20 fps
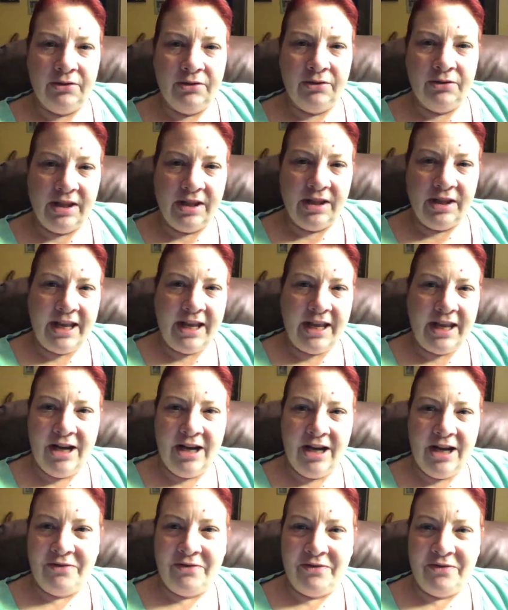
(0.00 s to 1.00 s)
there's a lot of
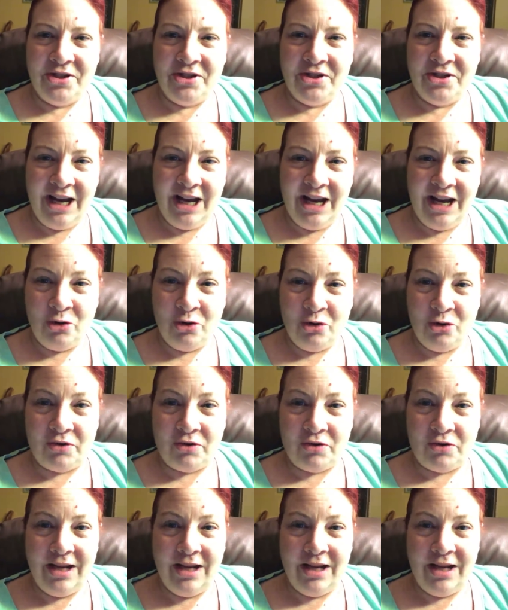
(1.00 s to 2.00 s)
controversy on those
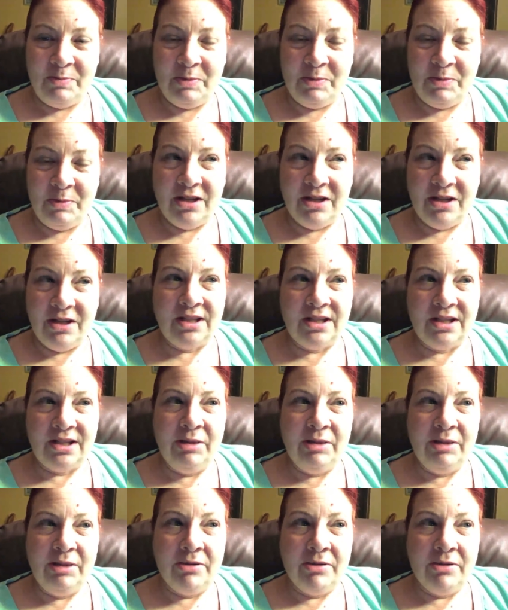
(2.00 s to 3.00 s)
shreds because some
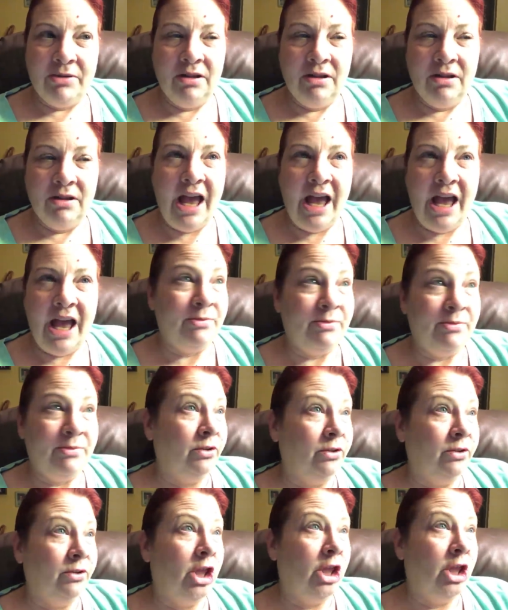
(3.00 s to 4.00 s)
people
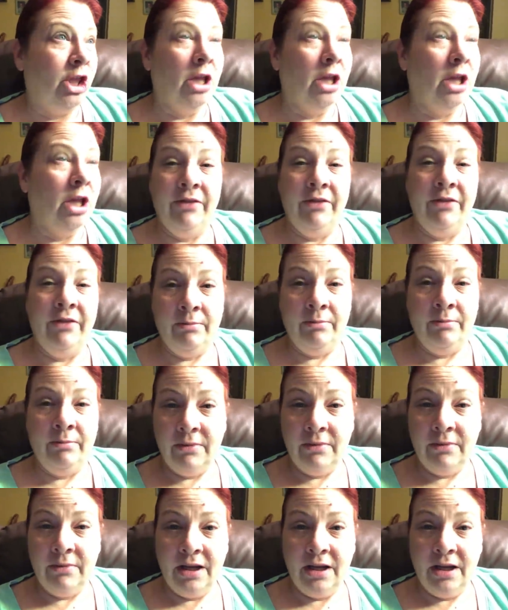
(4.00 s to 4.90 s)
absolutely love them